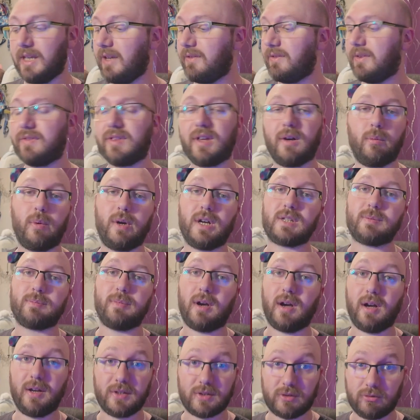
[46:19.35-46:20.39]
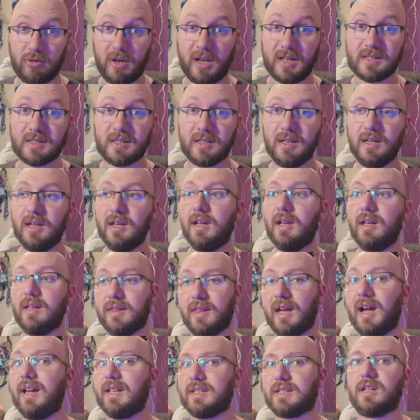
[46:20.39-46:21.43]
Even if that worst part is great,
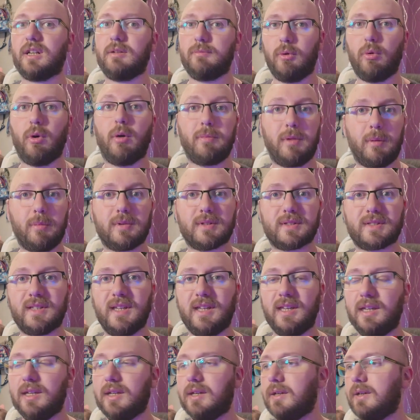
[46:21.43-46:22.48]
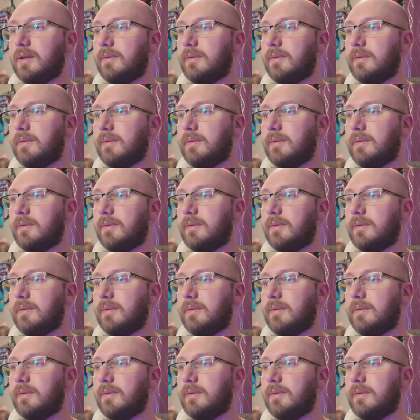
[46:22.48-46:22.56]
that is going to be what people see.